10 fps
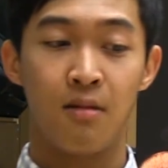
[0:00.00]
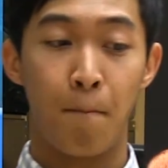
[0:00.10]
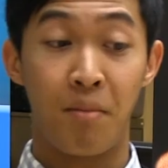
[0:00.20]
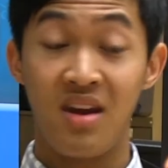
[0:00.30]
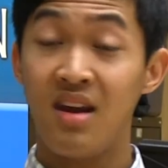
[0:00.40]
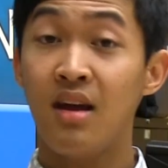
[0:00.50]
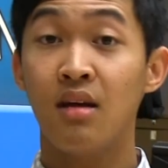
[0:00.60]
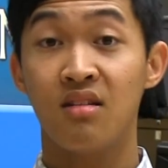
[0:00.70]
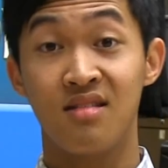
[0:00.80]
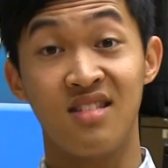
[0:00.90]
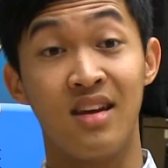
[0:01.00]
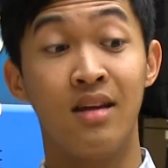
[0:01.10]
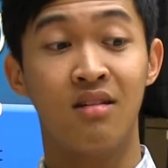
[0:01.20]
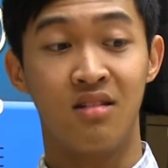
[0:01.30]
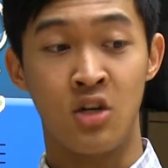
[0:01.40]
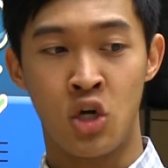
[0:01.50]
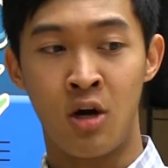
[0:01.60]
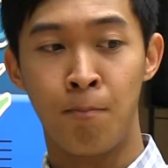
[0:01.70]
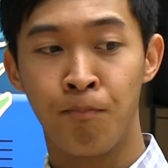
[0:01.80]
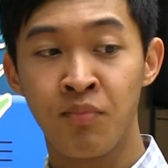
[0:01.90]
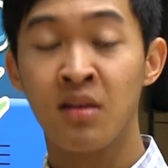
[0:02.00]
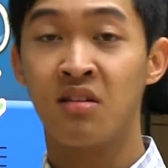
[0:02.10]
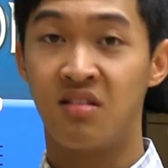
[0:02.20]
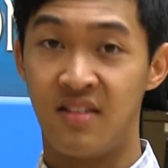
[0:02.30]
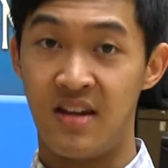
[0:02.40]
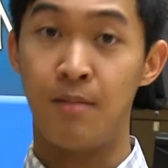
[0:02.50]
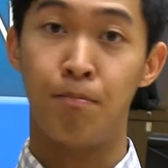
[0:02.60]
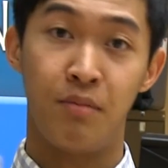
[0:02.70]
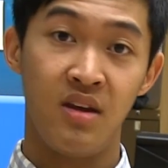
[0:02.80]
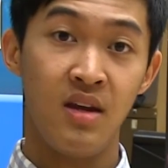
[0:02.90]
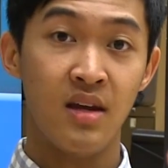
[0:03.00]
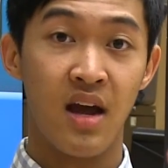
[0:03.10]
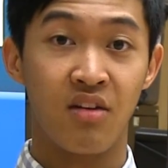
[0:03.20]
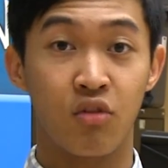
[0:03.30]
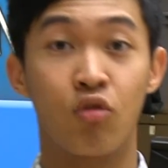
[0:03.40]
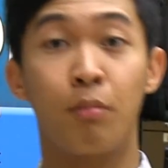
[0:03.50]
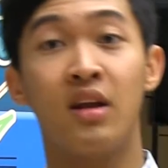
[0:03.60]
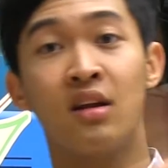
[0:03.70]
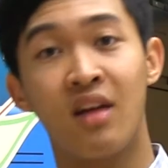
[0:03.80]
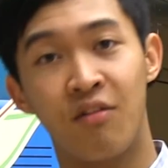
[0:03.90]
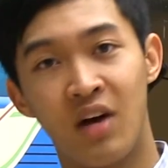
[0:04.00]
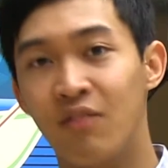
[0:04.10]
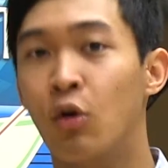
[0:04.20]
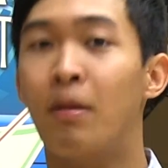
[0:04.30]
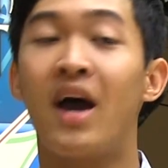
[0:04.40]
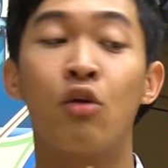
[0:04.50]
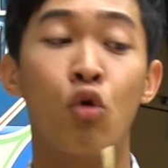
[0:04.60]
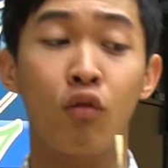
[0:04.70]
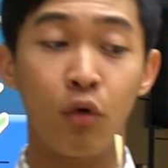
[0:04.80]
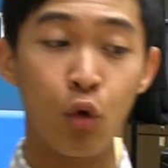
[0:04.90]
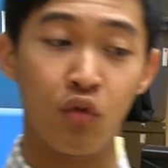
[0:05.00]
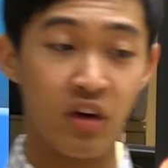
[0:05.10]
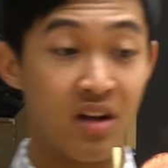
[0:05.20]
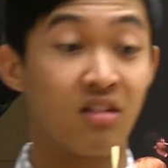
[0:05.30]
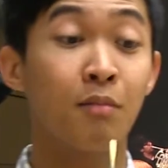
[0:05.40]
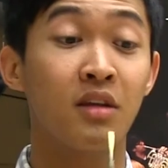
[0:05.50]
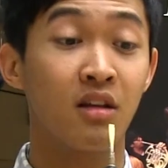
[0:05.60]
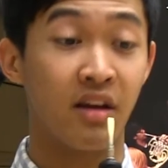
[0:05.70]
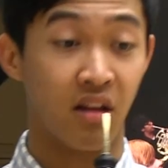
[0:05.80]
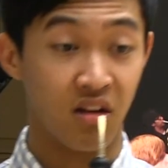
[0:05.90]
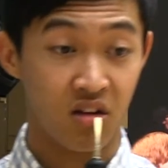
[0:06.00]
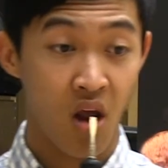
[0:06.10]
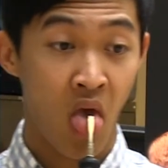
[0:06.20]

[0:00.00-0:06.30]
B, C, C sharp, C, B, and just repeating that 5-note pattern over and over again, something like this.